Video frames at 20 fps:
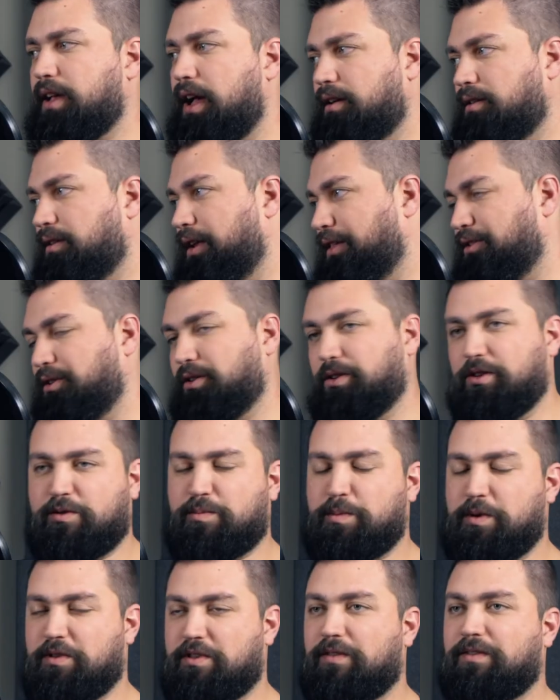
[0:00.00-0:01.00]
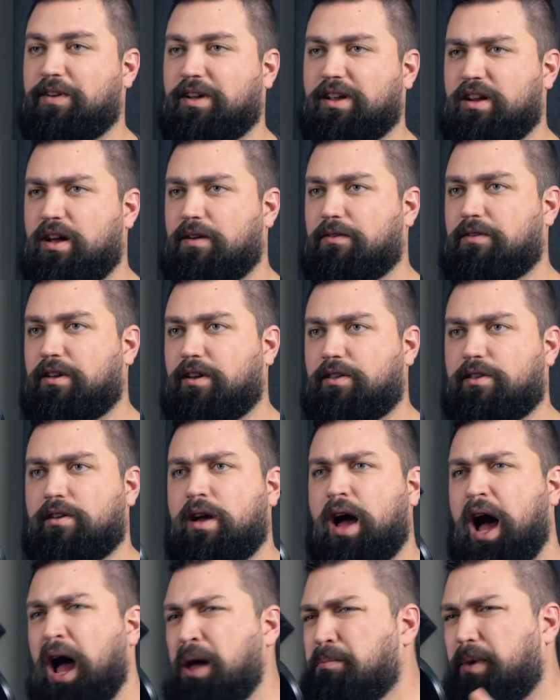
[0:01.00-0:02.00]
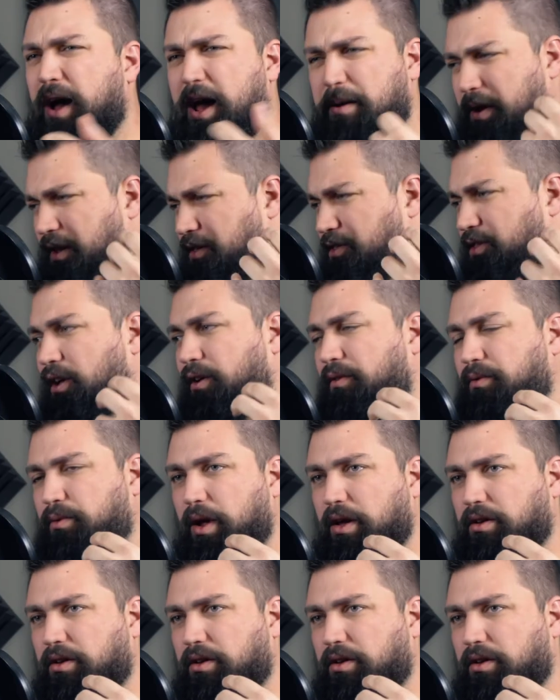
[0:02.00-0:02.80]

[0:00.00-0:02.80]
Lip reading: not necessarily specific enough, because I'm by myself